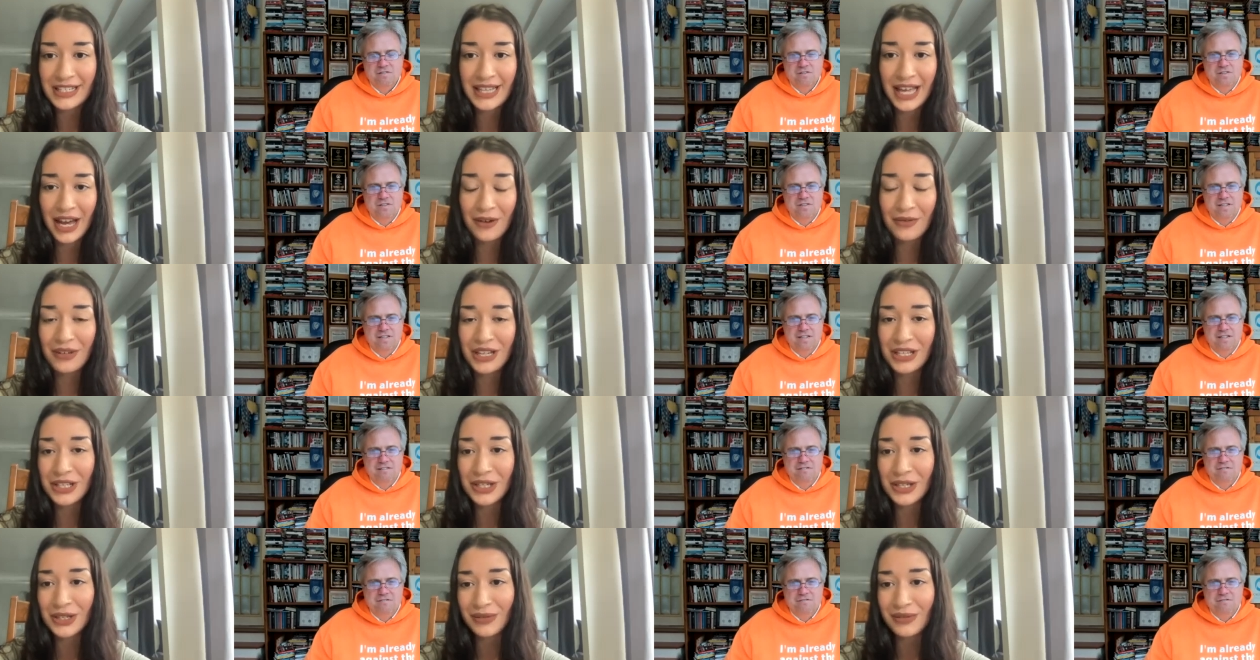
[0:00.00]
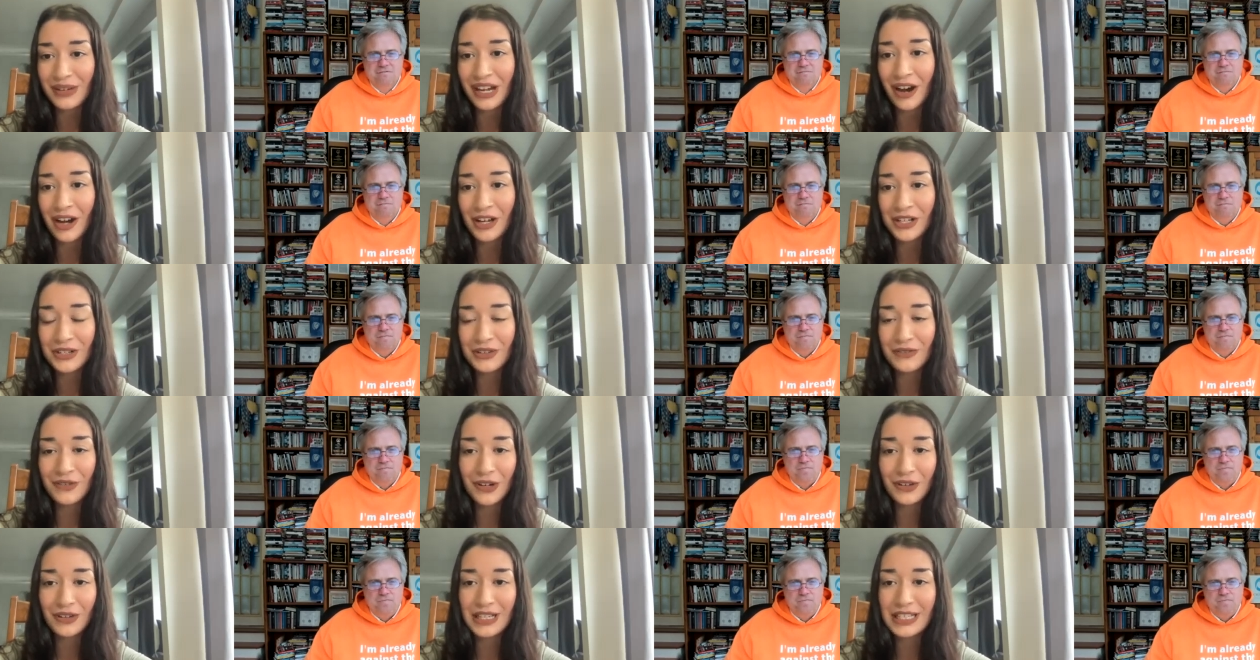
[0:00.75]
Speaker 1: that we do. We also
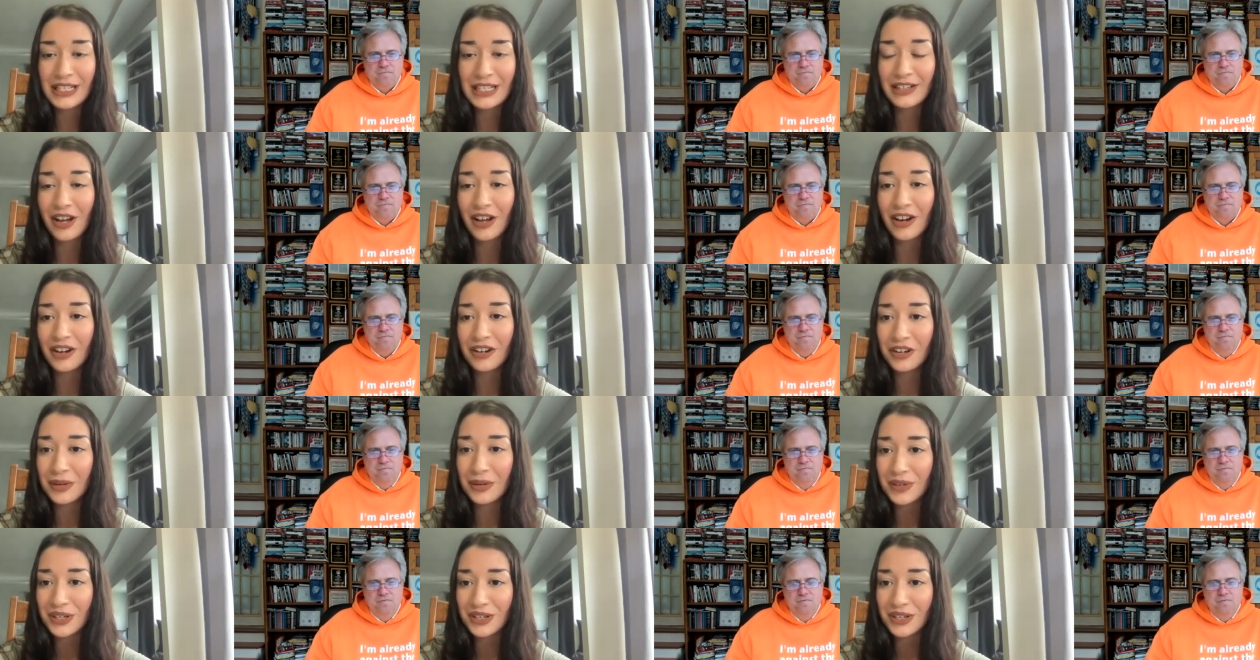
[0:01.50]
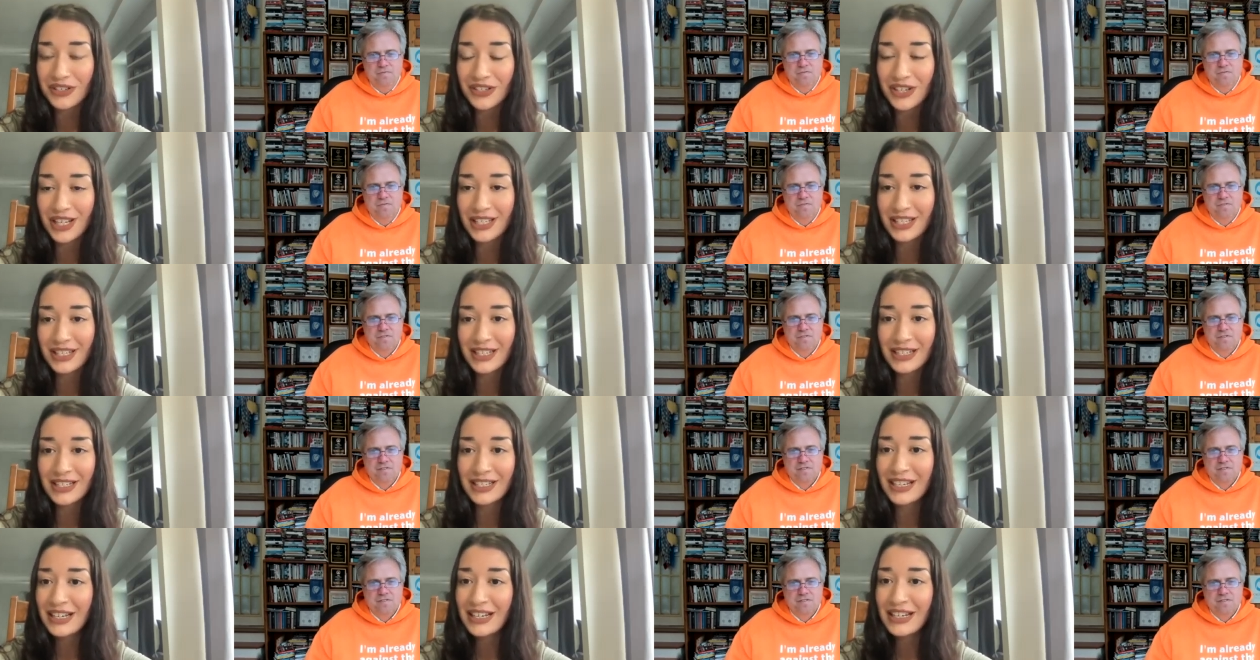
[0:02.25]
focus a lot on criminal
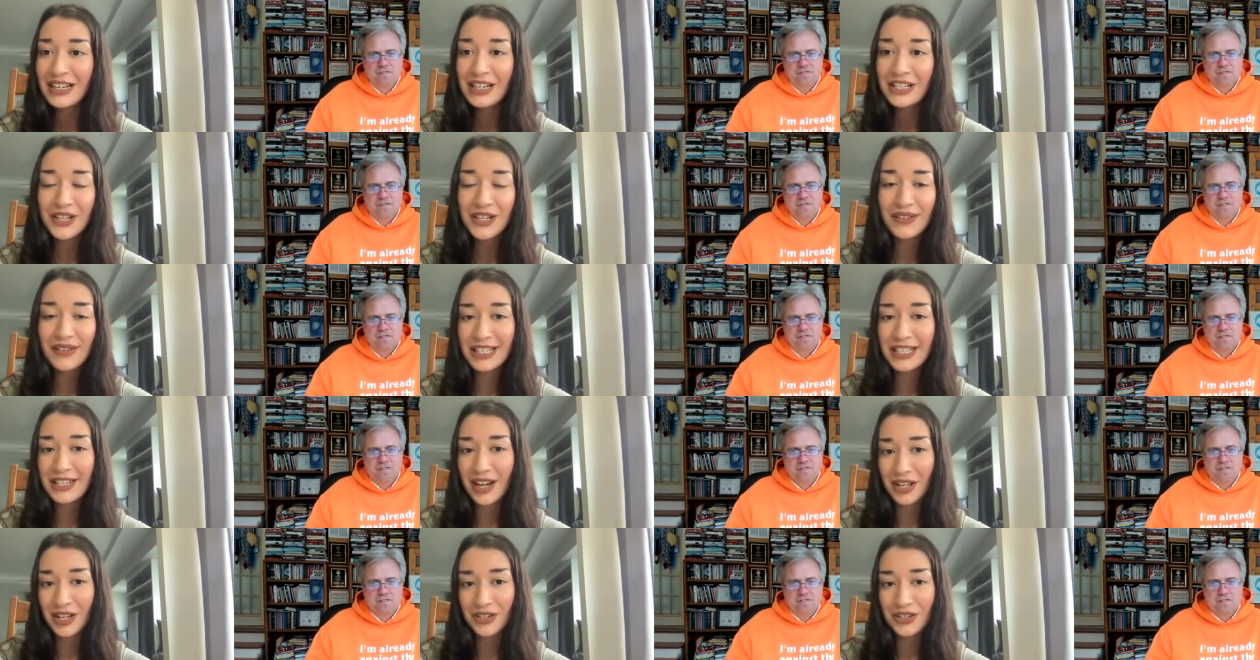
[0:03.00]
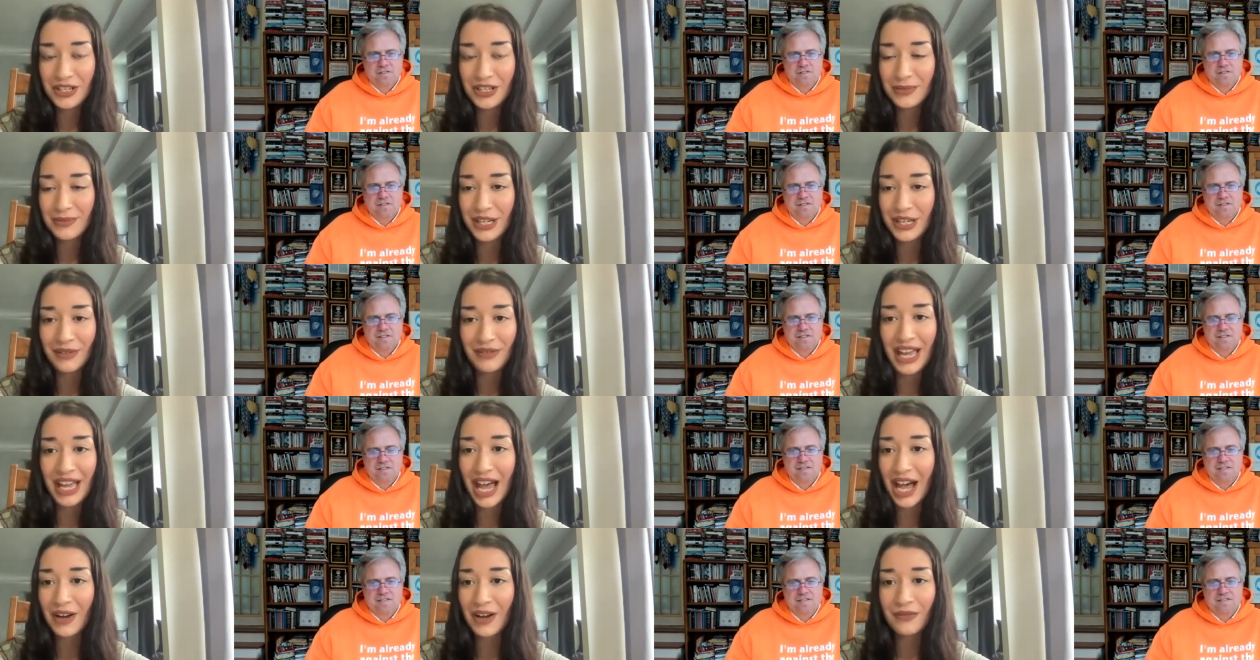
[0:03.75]
justice, so it's not just me.
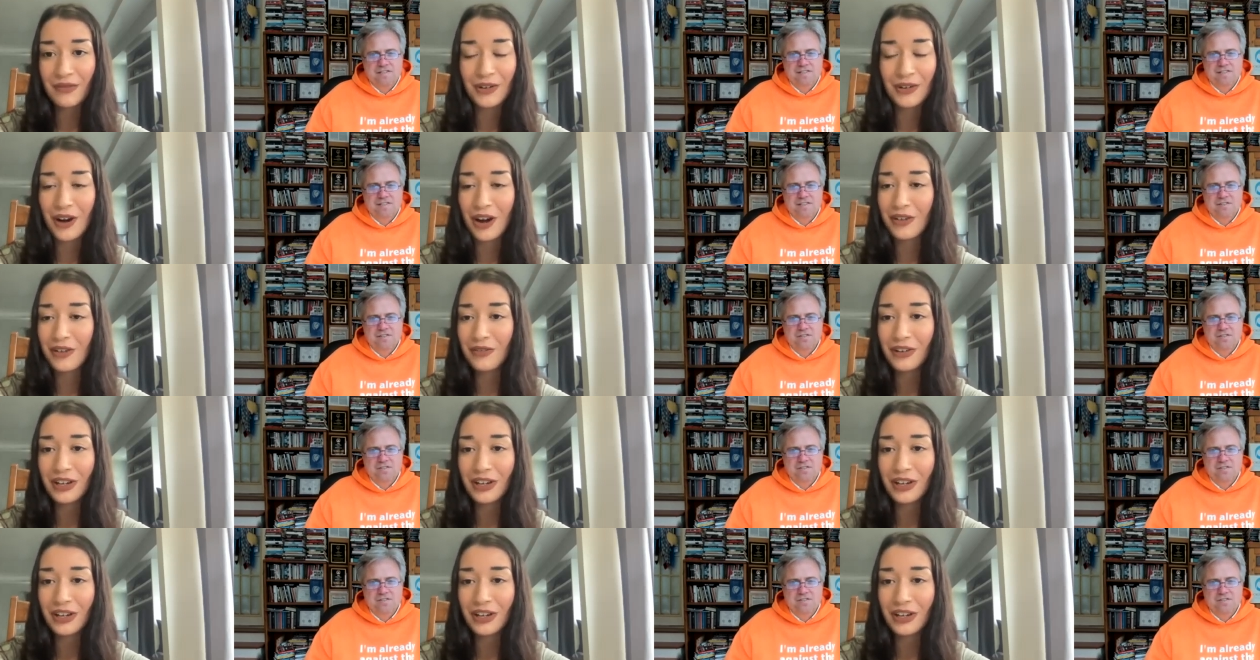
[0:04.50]
We have a wrongful